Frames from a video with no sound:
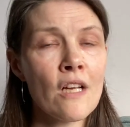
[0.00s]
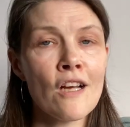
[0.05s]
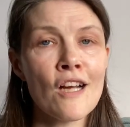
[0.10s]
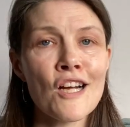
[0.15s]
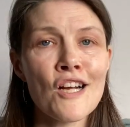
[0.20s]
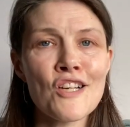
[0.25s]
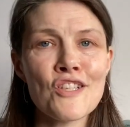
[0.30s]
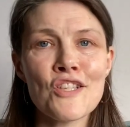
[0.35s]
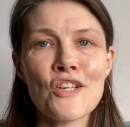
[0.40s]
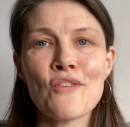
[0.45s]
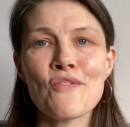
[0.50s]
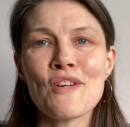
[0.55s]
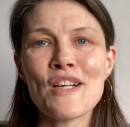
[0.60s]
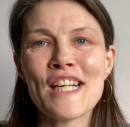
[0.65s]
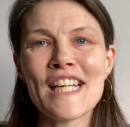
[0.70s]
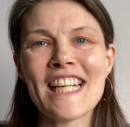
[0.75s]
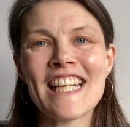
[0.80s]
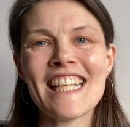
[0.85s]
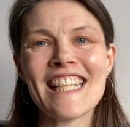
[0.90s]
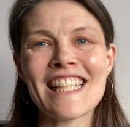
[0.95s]
because they're
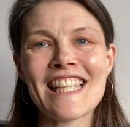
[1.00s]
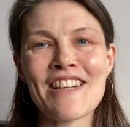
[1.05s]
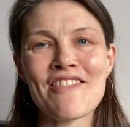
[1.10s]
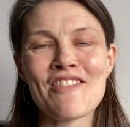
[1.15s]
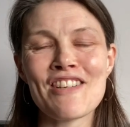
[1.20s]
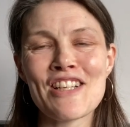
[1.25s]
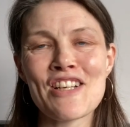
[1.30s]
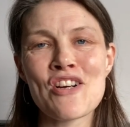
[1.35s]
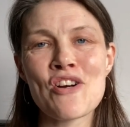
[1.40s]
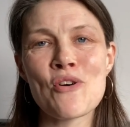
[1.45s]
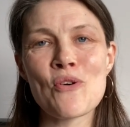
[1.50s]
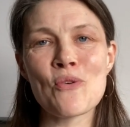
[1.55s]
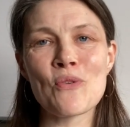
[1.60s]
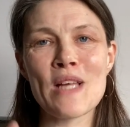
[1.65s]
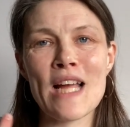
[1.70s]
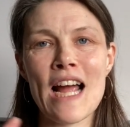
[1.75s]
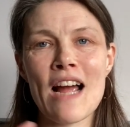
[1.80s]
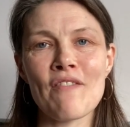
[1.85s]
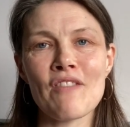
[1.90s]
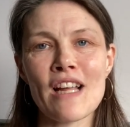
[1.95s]
really cool. They
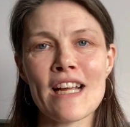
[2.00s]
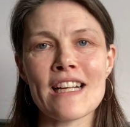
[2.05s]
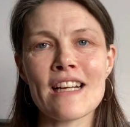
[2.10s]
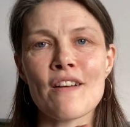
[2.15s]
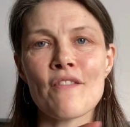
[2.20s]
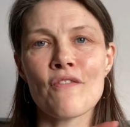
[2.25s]
have like